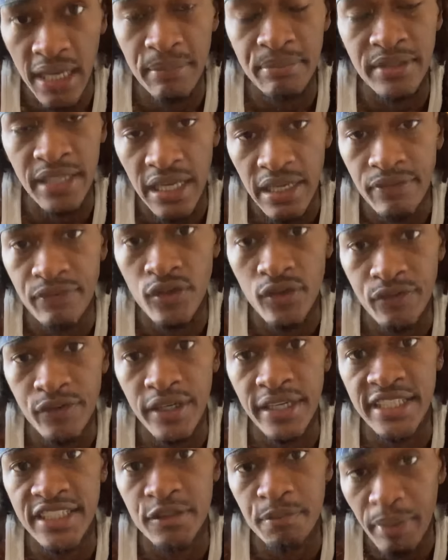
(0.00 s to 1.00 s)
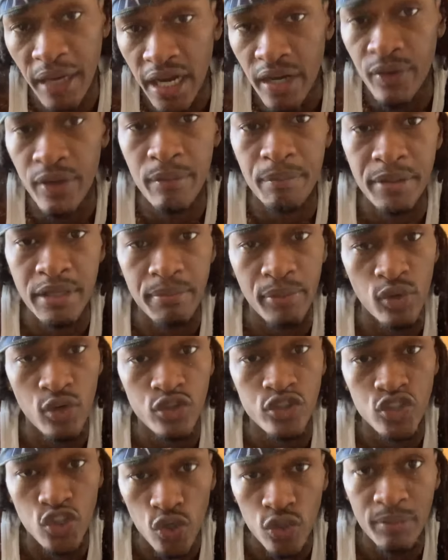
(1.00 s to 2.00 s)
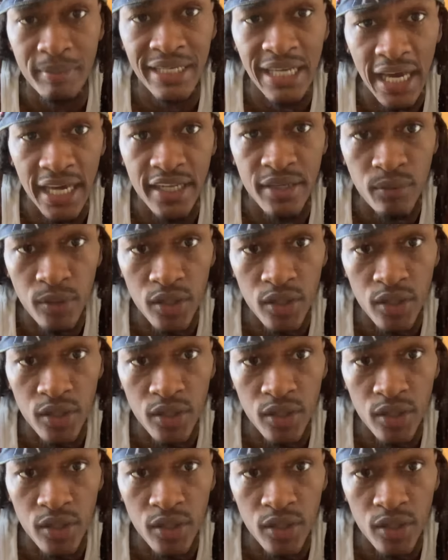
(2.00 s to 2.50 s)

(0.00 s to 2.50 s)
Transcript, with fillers: I'm thankful for inspiring people on Solomonati